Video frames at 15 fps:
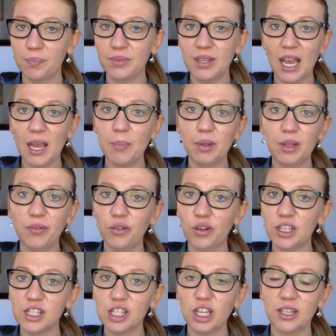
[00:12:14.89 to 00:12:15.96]
table for
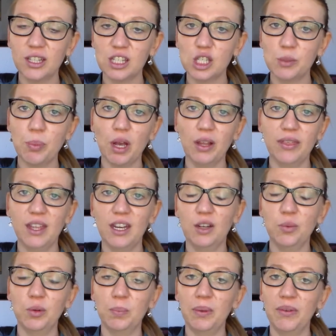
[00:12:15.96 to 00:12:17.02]
a certain spot that it
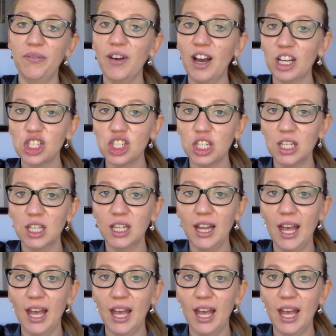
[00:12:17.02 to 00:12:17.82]
would be functional,